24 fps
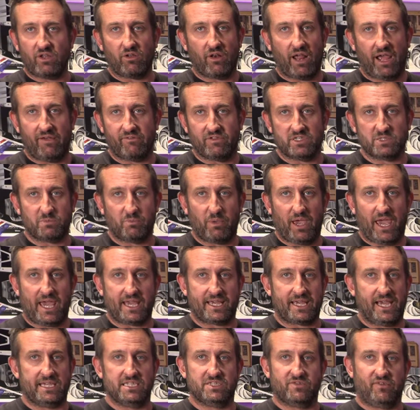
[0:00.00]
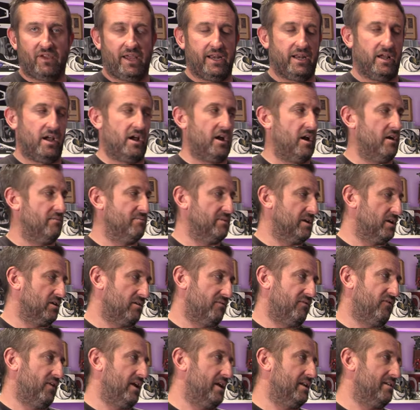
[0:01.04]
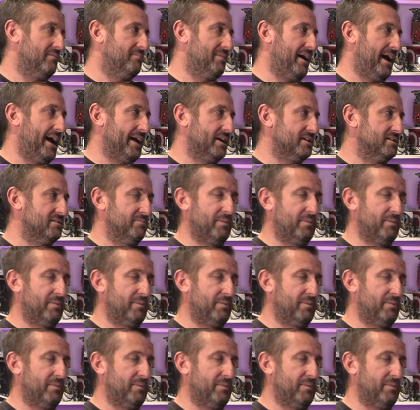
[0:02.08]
you'll have a spare case fan at home that you can fit in the back,